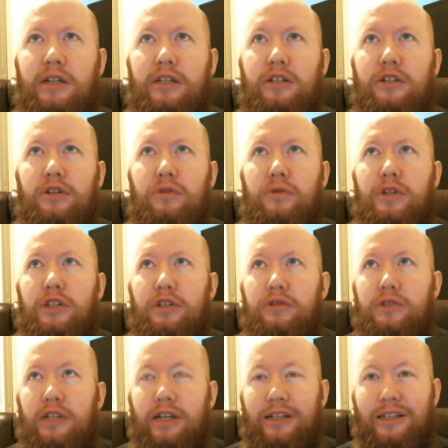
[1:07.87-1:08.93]
you know, one of
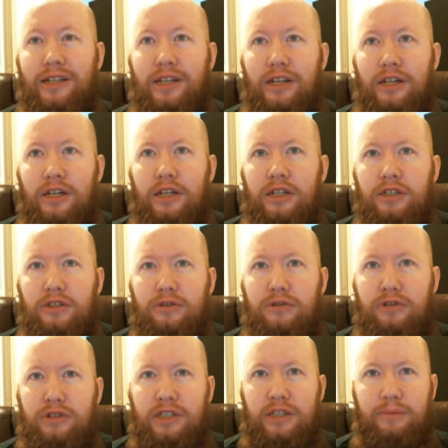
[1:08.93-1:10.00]
those like
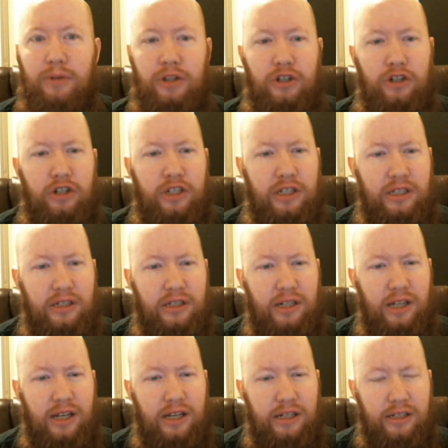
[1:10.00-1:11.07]
suits you see the Brotherhood in a
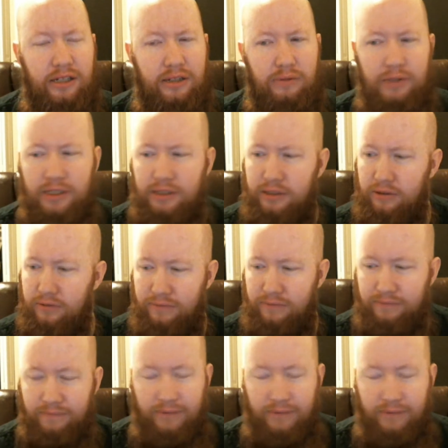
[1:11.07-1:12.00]
lot. What is this?